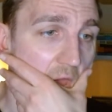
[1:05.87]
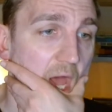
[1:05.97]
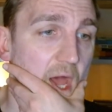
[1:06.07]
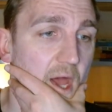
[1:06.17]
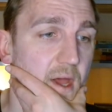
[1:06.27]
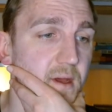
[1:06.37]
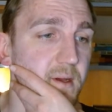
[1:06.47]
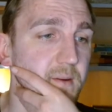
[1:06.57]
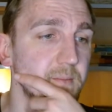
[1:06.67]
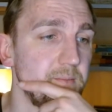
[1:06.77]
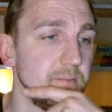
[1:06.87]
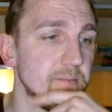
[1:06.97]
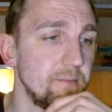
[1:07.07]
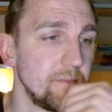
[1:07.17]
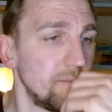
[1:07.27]
Um,
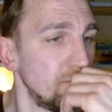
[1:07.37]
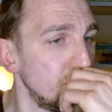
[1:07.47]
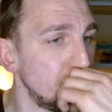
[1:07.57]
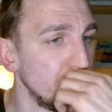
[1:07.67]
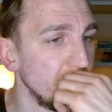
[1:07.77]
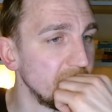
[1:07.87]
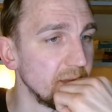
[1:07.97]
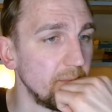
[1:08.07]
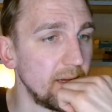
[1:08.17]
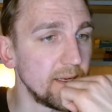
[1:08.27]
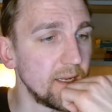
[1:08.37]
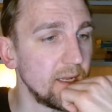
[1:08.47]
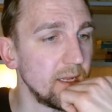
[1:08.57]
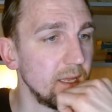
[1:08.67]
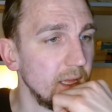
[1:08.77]
it's a
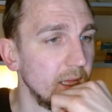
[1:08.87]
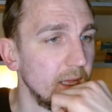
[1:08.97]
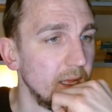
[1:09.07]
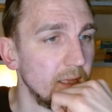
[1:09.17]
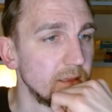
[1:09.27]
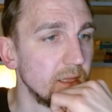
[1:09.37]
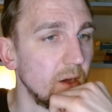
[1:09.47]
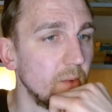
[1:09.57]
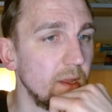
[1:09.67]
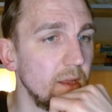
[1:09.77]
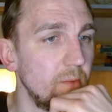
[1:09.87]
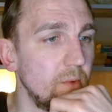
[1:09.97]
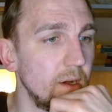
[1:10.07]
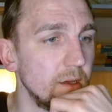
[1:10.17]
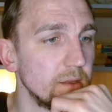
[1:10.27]
Monday, so we
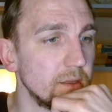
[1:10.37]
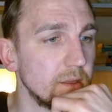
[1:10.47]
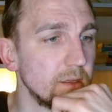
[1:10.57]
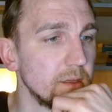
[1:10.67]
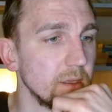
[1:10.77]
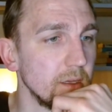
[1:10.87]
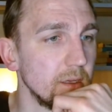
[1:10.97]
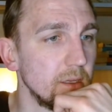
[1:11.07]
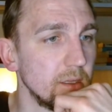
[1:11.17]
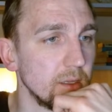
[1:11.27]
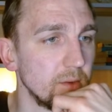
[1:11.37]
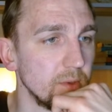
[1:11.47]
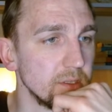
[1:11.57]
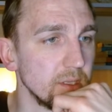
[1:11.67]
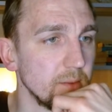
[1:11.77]
was there
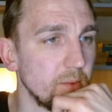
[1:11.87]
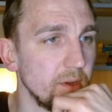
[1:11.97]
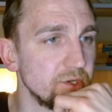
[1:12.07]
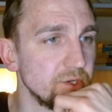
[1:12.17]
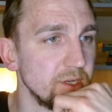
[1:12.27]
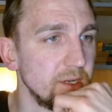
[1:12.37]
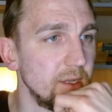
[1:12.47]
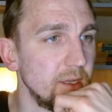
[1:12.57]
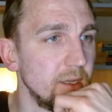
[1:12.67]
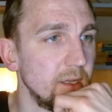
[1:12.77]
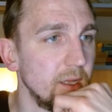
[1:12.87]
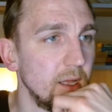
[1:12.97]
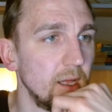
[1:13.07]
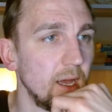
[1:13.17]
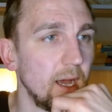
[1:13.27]
was some question.
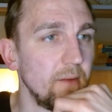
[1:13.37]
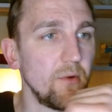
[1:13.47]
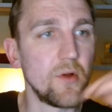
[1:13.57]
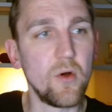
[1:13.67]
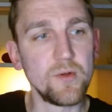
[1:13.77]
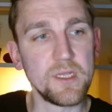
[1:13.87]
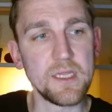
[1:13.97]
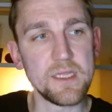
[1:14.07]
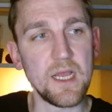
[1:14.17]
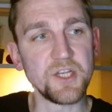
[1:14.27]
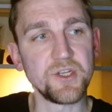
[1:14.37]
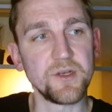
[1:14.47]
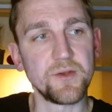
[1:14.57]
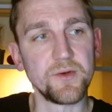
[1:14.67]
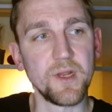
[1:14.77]
I will go the discussion
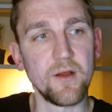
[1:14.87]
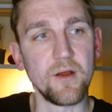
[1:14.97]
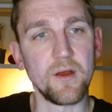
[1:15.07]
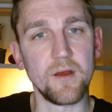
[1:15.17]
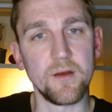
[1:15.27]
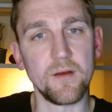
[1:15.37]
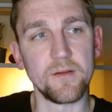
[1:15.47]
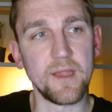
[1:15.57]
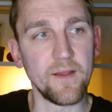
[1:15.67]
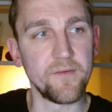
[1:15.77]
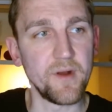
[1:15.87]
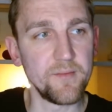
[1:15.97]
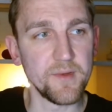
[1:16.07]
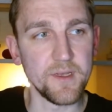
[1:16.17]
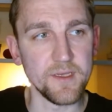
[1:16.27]
through the
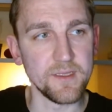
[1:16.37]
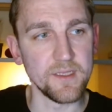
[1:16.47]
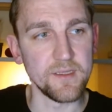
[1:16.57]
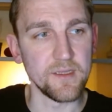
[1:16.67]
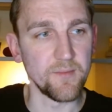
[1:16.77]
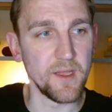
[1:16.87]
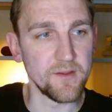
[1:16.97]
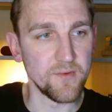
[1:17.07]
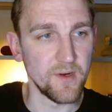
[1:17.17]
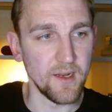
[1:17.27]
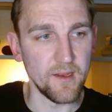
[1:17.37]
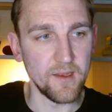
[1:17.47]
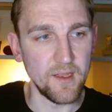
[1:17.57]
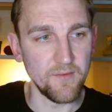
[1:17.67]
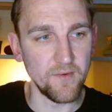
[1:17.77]
Telegram because this is the place where I
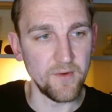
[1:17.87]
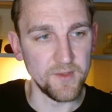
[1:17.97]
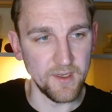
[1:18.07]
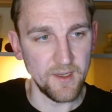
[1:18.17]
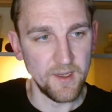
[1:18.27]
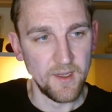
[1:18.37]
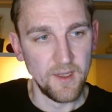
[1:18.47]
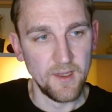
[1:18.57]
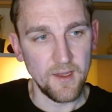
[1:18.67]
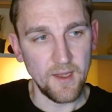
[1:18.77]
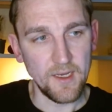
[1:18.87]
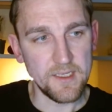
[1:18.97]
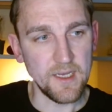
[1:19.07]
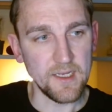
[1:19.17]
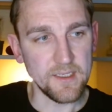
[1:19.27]
give all the
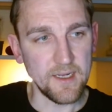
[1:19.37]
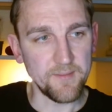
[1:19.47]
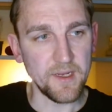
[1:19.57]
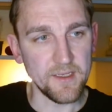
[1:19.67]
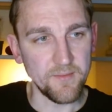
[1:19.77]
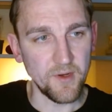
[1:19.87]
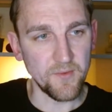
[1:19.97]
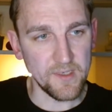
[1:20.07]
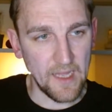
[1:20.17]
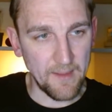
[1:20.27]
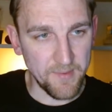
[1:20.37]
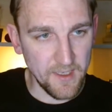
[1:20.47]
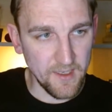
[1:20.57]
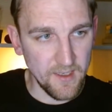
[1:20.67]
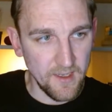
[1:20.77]
insights and updates about what's
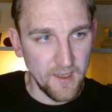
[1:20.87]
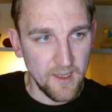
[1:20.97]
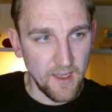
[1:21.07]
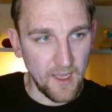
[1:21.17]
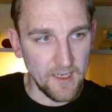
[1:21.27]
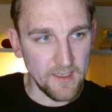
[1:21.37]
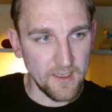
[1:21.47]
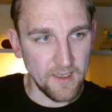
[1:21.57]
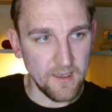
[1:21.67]
happening. And